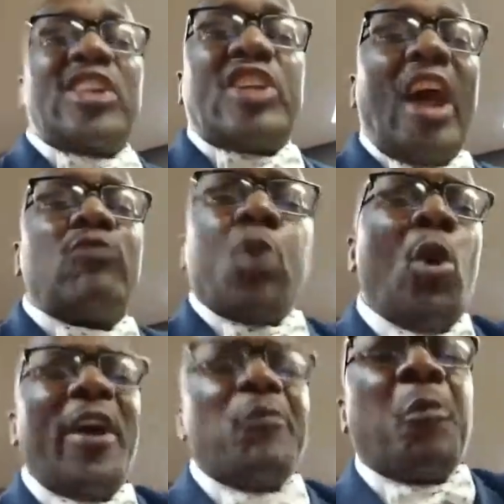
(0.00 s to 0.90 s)
They
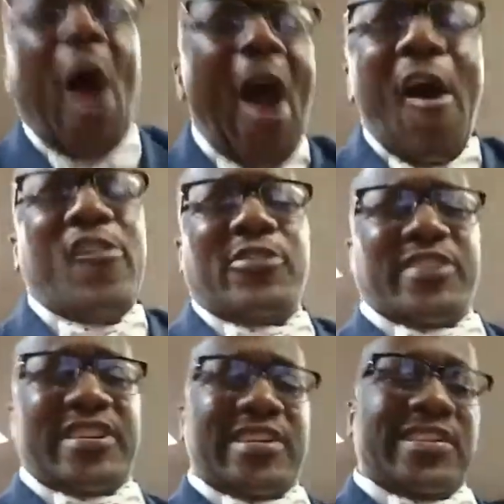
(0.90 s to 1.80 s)
ruin
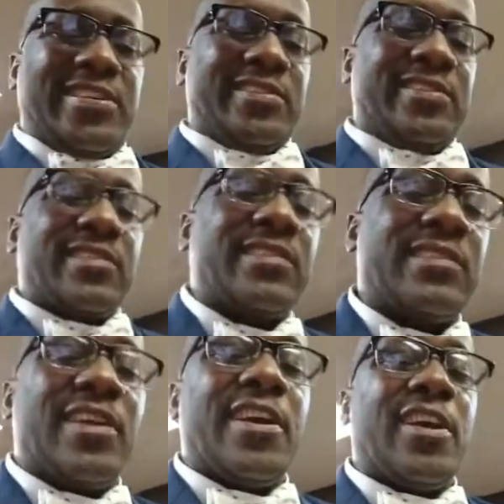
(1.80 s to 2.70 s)
worlds.
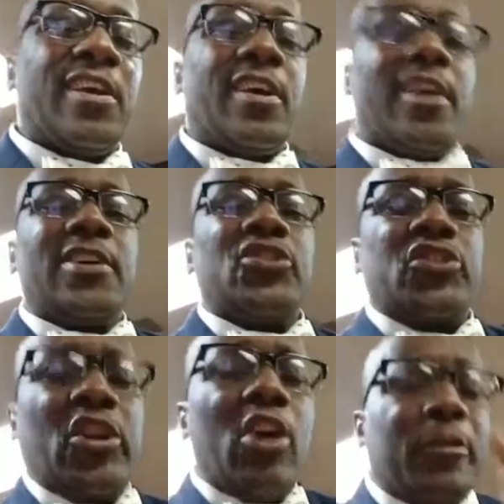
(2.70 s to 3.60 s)

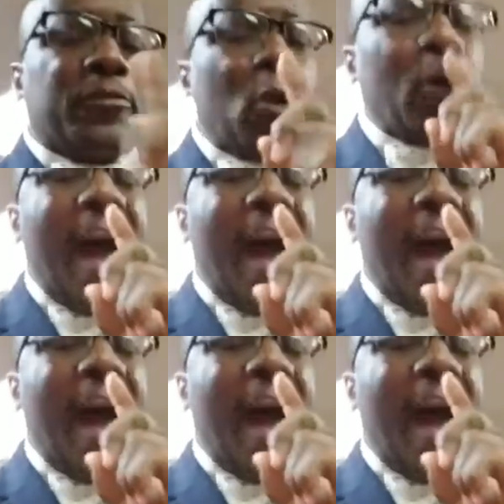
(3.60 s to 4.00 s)
So if you